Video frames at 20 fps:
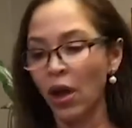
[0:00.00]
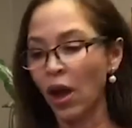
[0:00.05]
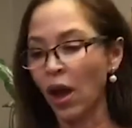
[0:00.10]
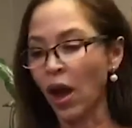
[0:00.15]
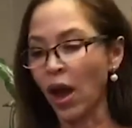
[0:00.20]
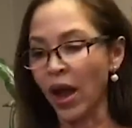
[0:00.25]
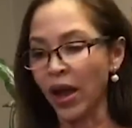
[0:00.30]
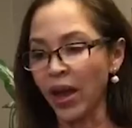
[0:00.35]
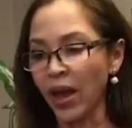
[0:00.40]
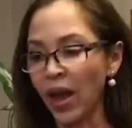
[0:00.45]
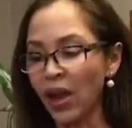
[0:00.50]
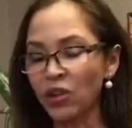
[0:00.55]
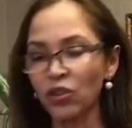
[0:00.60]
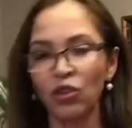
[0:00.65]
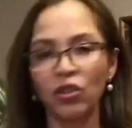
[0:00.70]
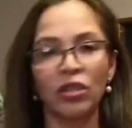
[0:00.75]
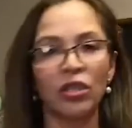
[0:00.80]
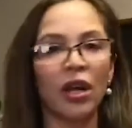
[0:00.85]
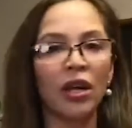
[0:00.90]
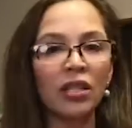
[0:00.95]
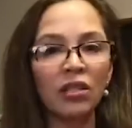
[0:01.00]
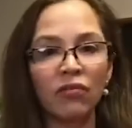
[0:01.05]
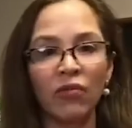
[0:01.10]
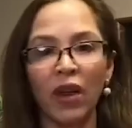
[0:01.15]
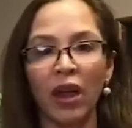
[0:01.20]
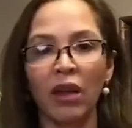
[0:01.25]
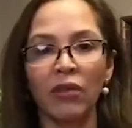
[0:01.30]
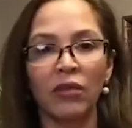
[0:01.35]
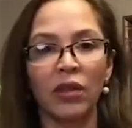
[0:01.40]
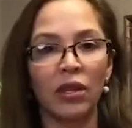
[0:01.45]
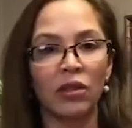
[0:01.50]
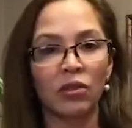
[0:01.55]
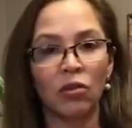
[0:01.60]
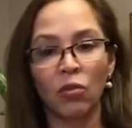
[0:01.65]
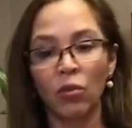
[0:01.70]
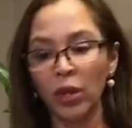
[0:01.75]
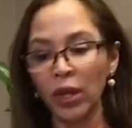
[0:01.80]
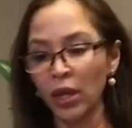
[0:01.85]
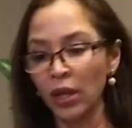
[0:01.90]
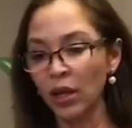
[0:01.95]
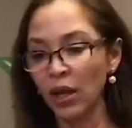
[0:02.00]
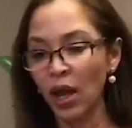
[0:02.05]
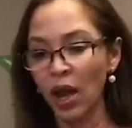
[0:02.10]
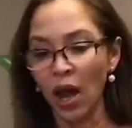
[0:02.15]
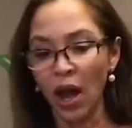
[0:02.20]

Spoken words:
I exercise 5 days a week.